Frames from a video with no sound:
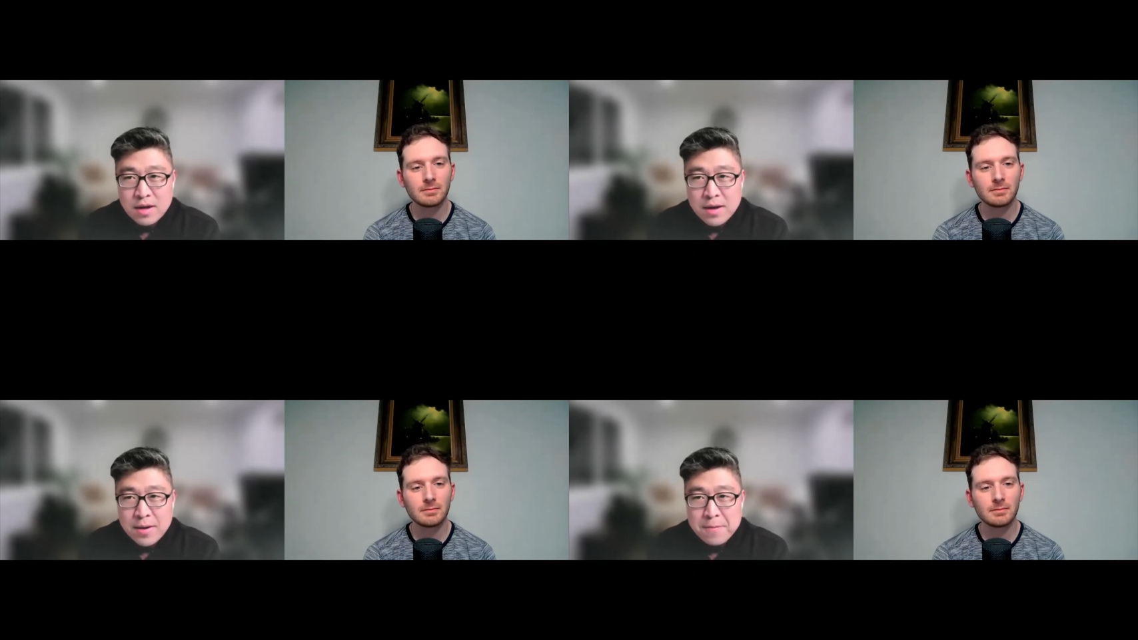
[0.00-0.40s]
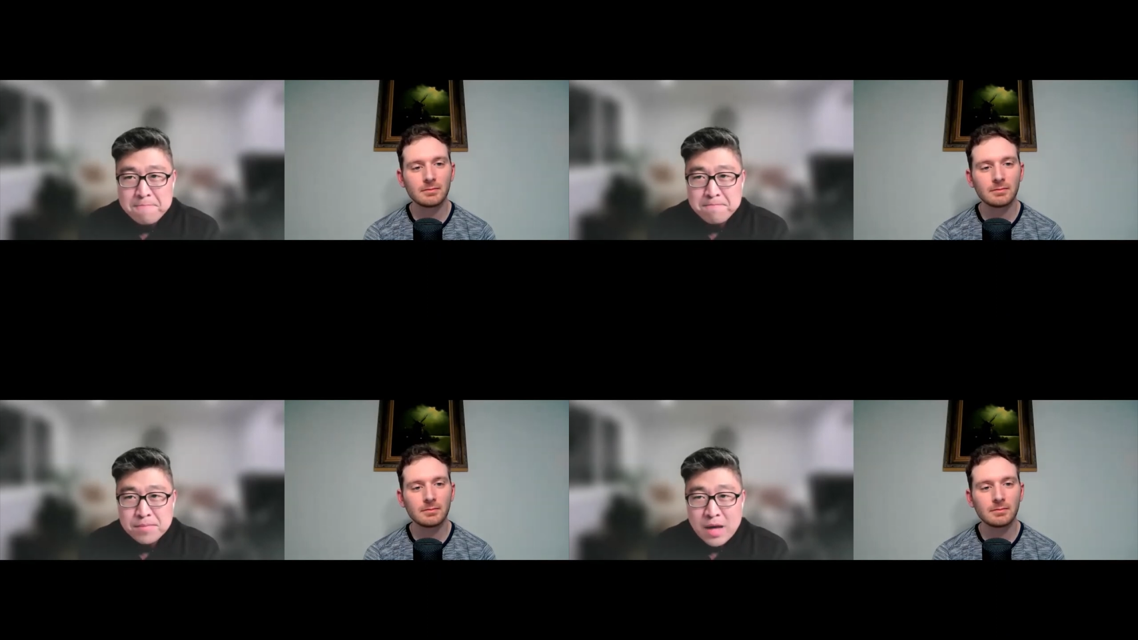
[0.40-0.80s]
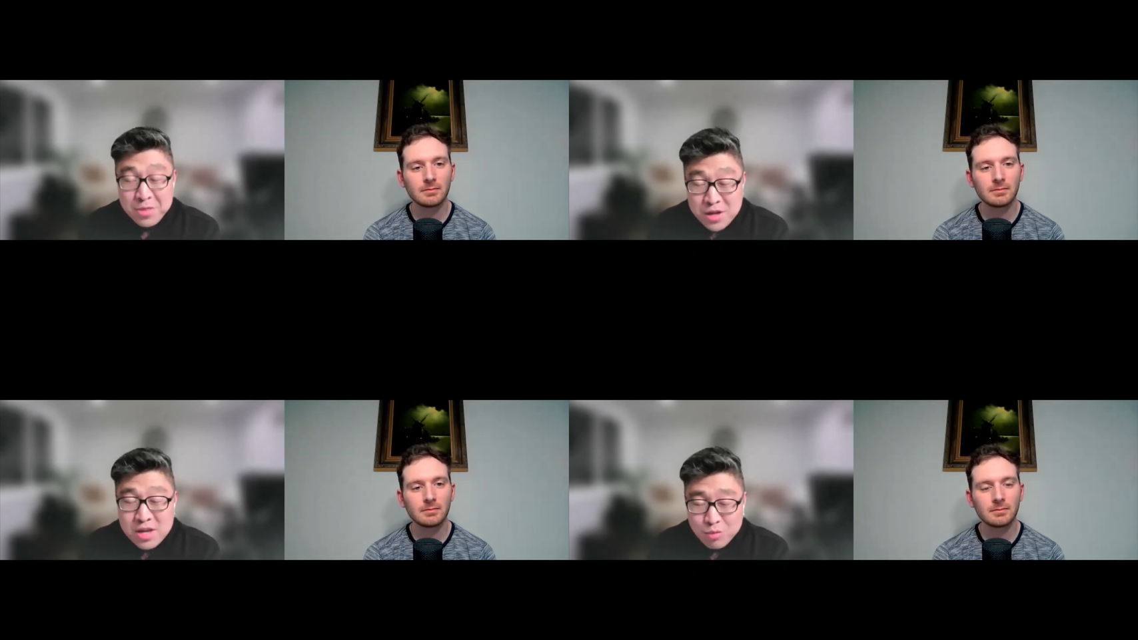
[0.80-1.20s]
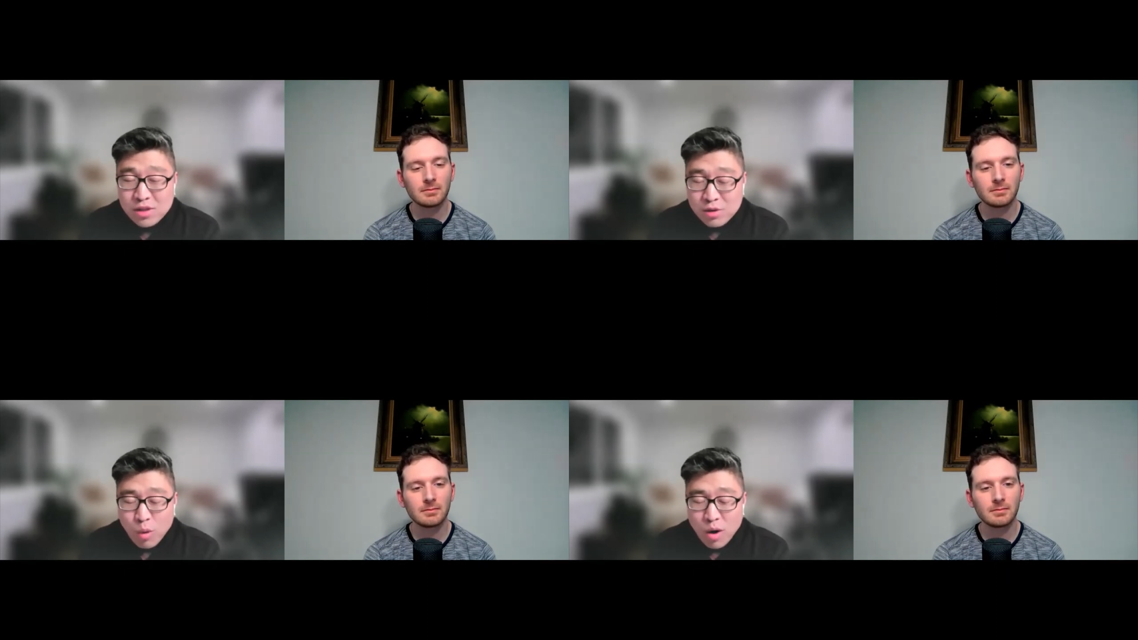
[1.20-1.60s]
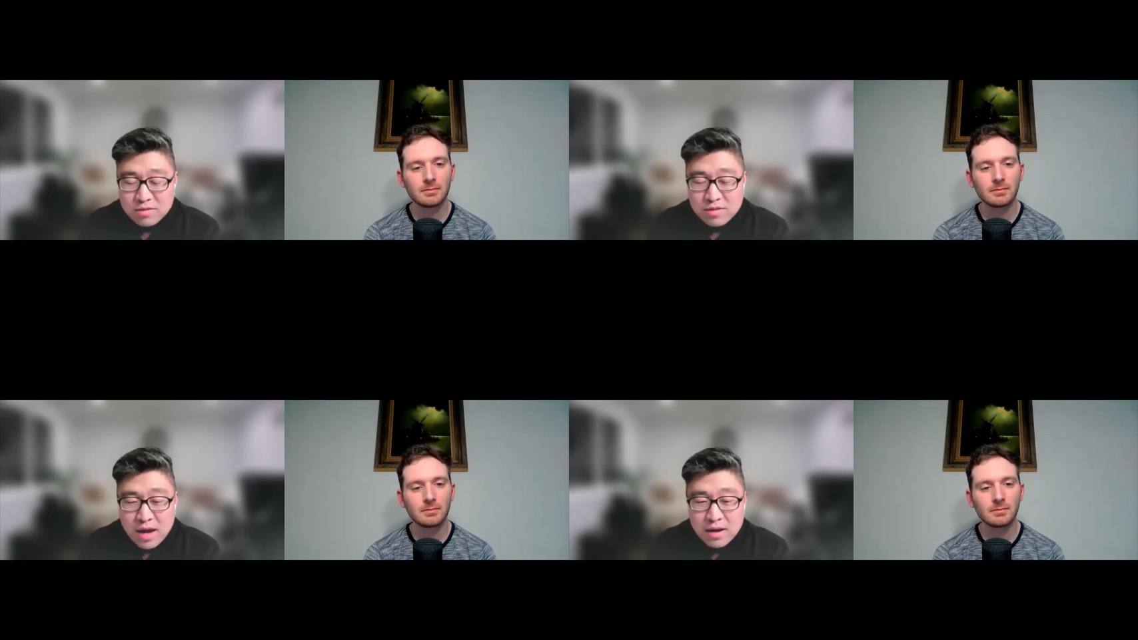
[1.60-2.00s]
Speaker 1: um, I think he really
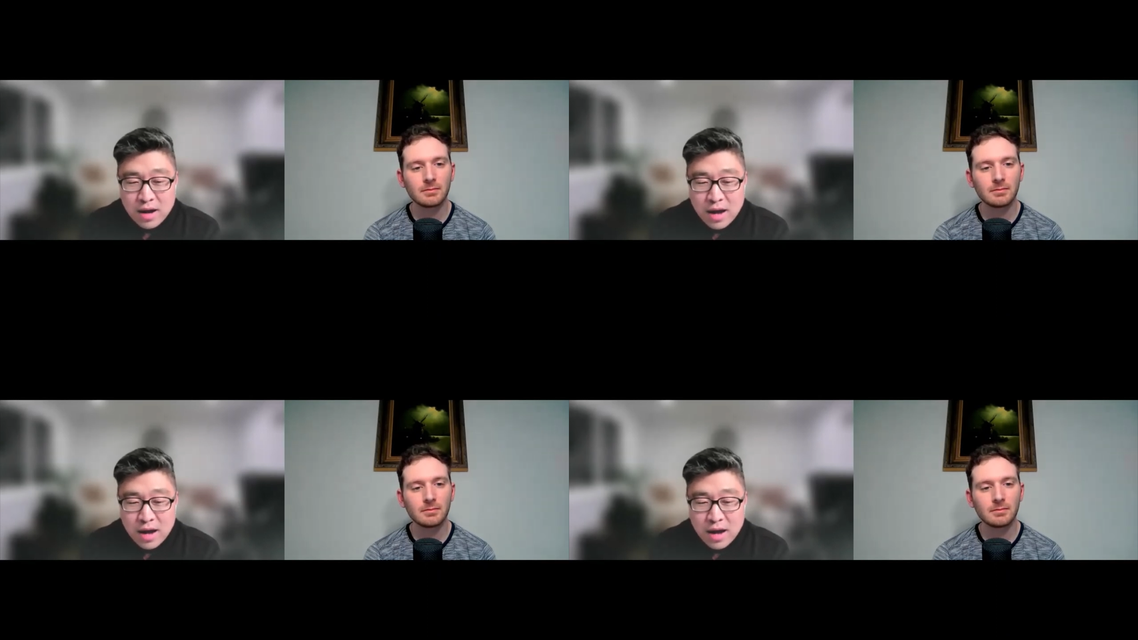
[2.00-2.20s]
wants that.